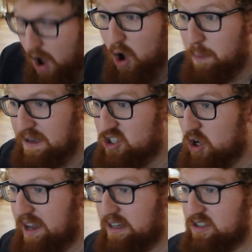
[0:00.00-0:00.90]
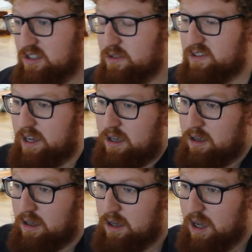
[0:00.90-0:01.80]
hope you enjoy it. And she was like,
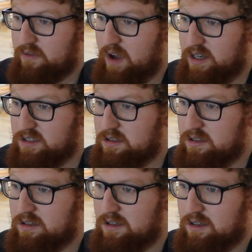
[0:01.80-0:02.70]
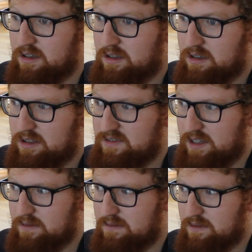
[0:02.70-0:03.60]
I've read it. I was like,
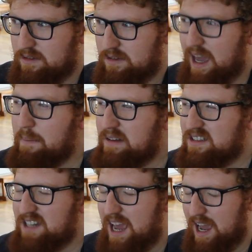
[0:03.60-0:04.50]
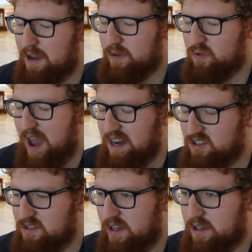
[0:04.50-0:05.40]
it came out today, how have you read it? She
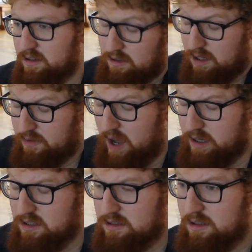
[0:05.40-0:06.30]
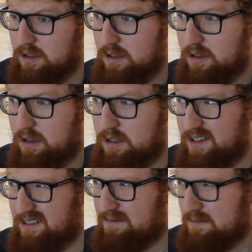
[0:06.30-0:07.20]
was like, I've read it. I was like,